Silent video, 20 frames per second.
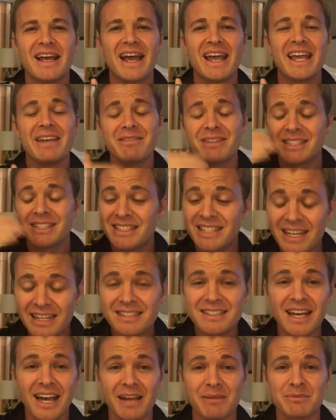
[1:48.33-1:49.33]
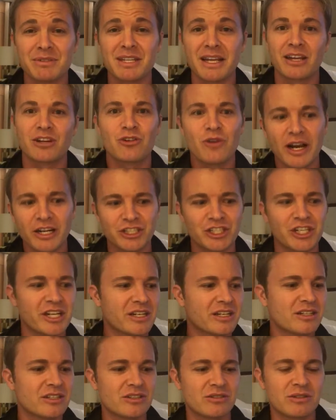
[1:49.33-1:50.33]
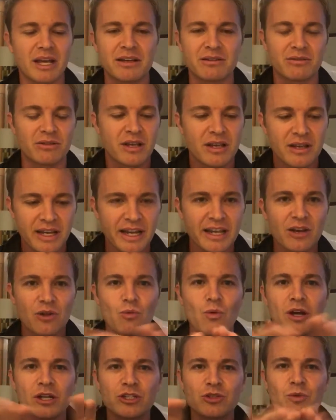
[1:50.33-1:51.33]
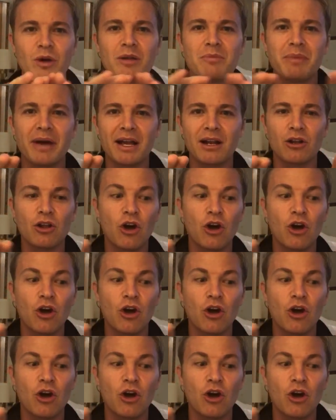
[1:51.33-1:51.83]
even 6 times, like crashing and in a one-to-one battle,